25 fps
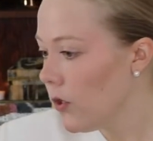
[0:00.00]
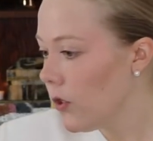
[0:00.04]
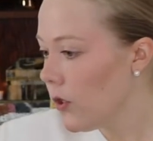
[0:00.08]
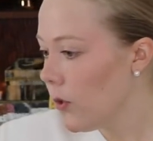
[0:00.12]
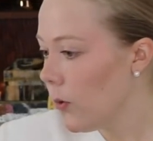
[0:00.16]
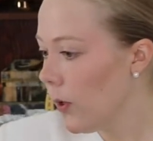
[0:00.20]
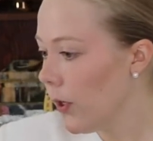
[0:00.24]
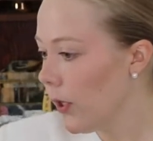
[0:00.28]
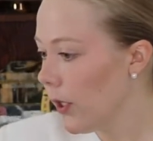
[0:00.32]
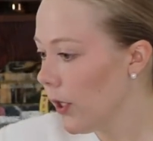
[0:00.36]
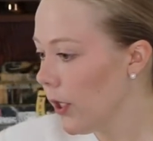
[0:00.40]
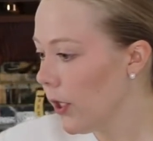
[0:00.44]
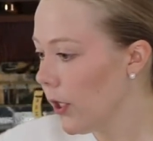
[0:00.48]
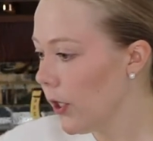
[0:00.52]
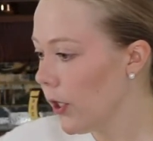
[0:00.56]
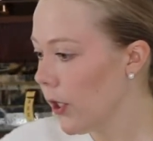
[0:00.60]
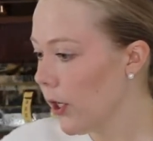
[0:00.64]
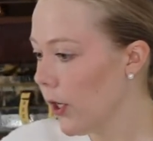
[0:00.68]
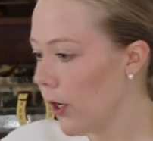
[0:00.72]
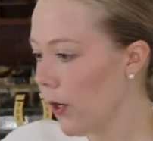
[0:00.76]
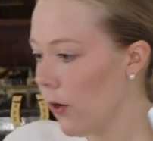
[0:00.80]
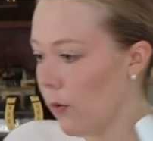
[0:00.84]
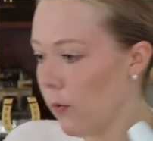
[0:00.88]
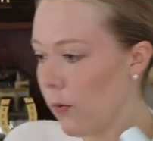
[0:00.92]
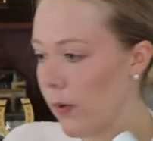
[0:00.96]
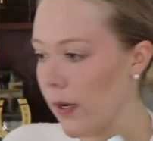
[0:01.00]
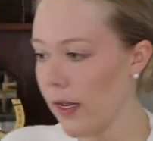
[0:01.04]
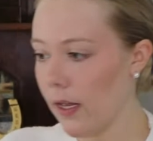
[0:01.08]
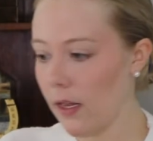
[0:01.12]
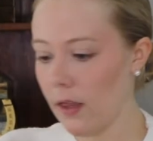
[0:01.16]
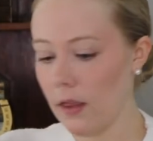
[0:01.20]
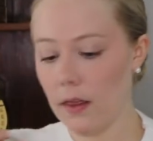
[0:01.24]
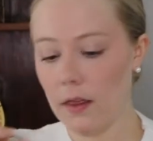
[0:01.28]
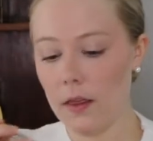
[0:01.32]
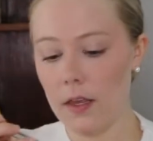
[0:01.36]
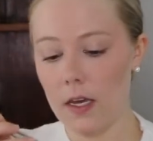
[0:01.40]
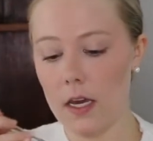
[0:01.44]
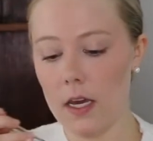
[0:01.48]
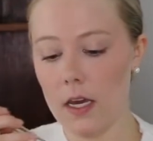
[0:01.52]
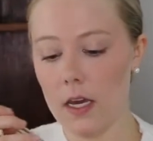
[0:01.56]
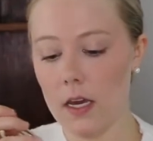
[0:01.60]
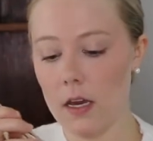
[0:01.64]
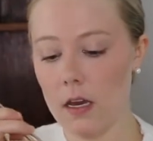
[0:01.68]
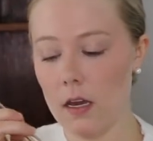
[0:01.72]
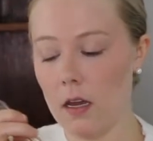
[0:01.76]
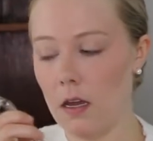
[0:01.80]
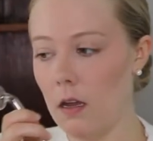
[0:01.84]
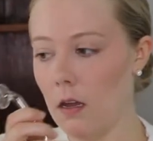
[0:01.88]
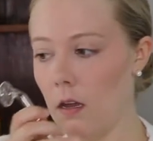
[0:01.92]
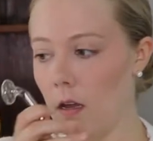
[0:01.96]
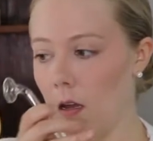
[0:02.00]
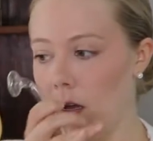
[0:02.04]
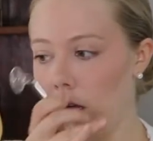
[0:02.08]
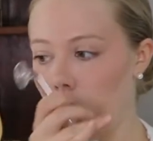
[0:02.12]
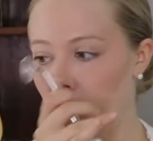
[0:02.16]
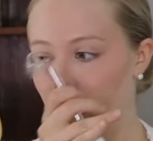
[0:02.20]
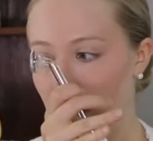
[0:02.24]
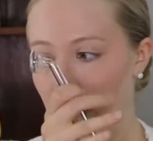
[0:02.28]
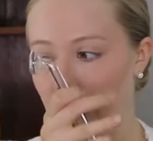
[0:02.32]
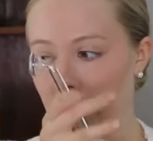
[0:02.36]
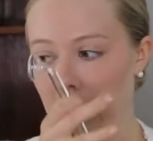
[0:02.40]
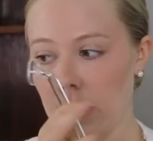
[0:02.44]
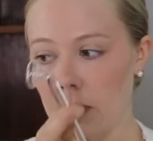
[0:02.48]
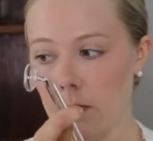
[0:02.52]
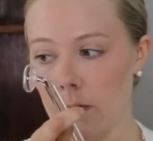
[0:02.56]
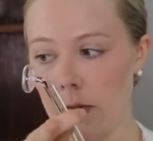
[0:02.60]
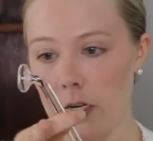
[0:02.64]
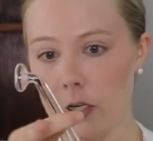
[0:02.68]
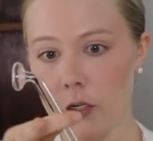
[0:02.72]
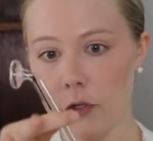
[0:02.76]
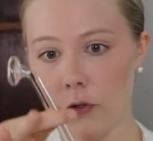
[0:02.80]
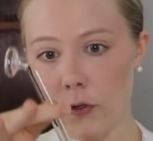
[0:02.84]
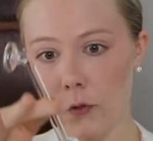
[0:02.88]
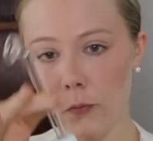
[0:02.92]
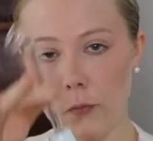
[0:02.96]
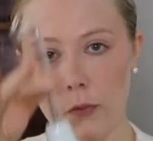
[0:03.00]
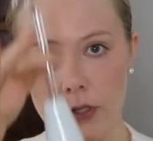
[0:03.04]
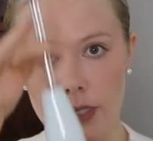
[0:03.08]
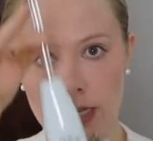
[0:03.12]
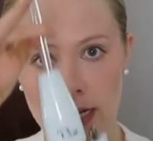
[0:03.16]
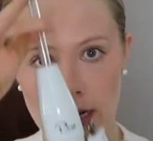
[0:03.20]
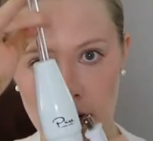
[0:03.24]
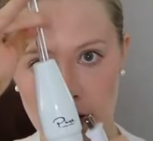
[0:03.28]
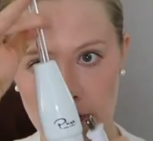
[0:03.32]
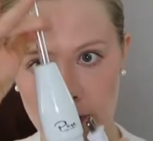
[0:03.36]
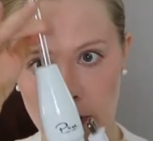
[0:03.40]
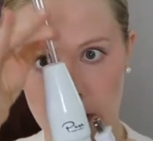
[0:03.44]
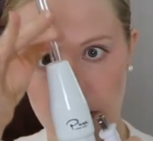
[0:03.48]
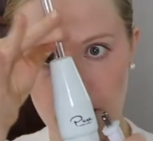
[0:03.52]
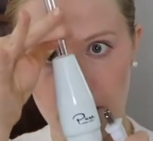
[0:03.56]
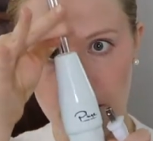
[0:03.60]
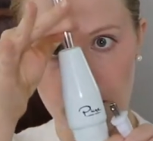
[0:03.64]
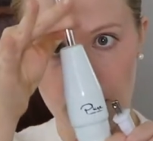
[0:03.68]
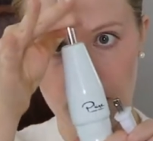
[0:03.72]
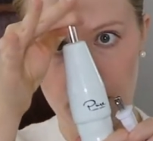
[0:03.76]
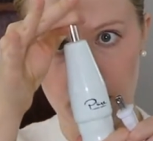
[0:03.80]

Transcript: So we're going to go with this mushroom. You see how I'm going to